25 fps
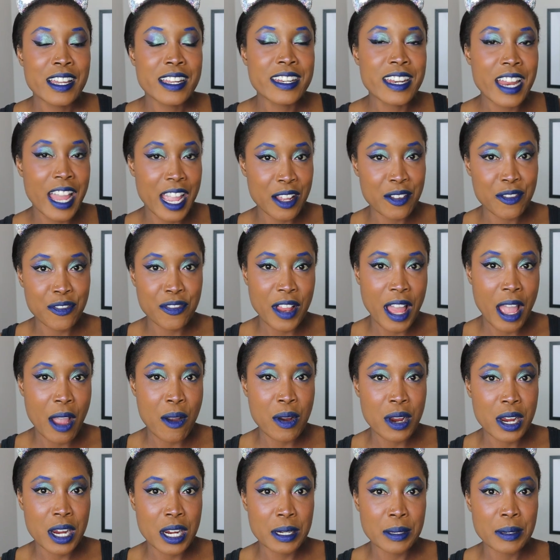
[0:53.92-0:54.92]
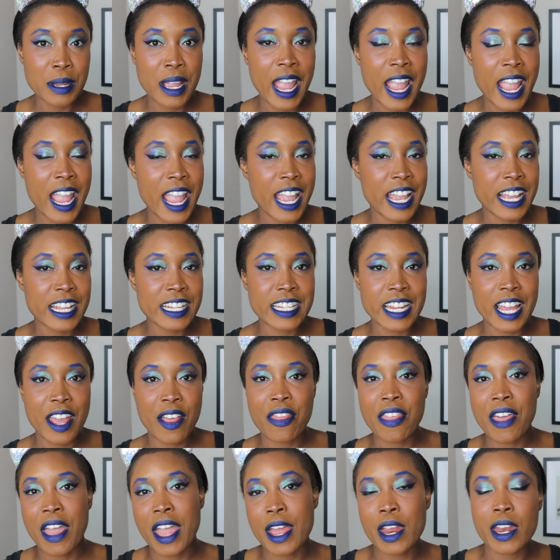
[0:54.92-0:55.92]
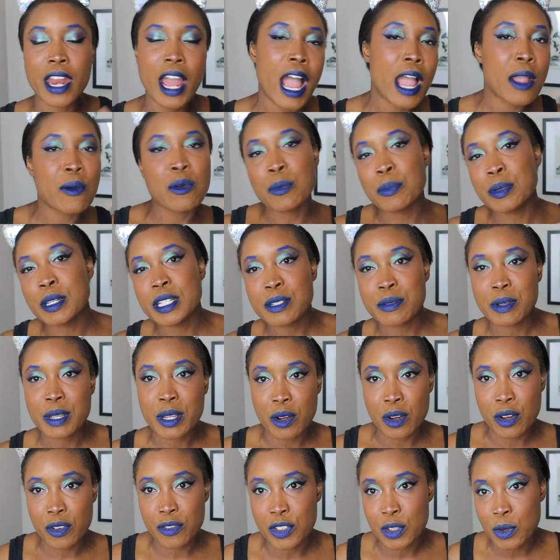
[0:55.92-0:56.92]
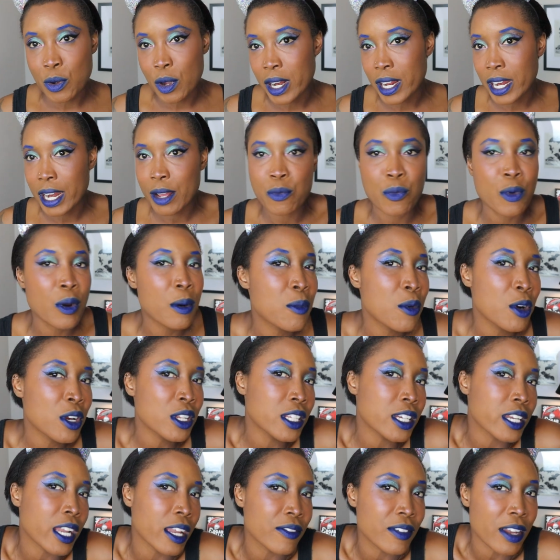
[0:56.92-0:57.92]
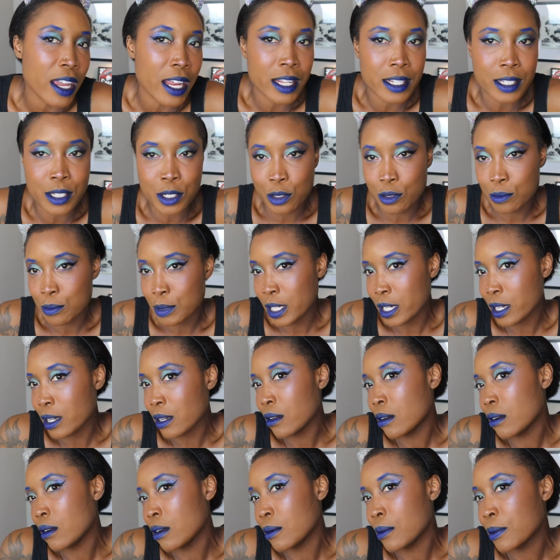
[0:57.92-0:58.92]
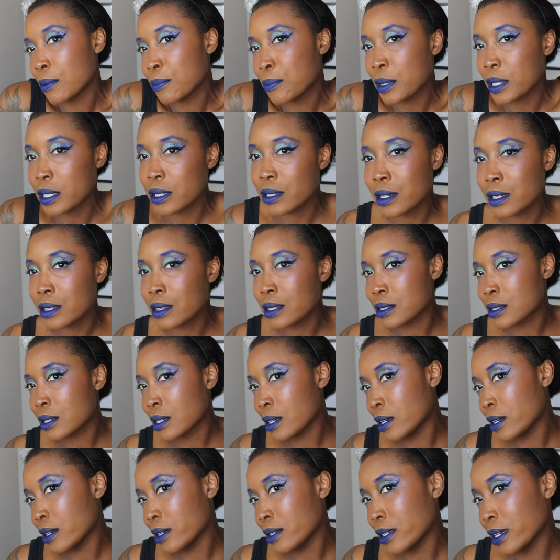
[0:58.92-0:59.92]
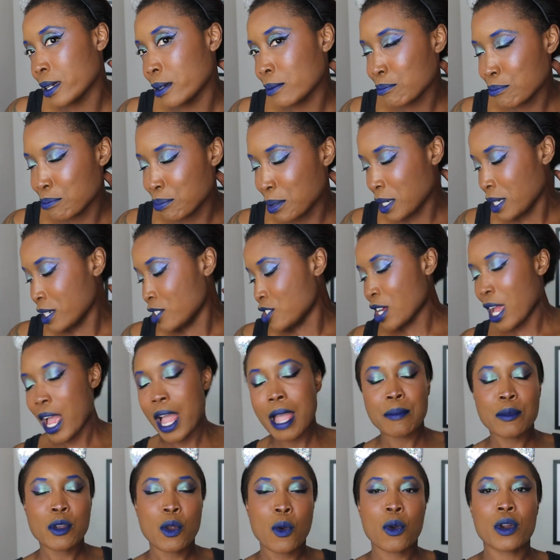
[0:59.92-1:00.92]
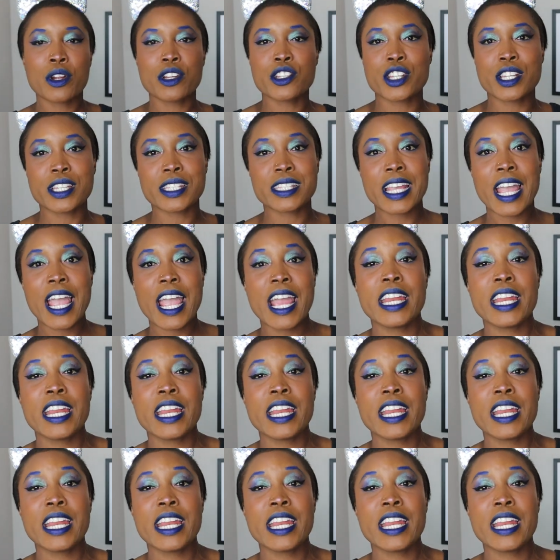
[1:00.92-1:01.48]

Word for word: Night Flower, and then I will be doing a review on it. I have one more look I've gotta do. Like, oh, but look at this highlight. Bitch, I'm gorgeous.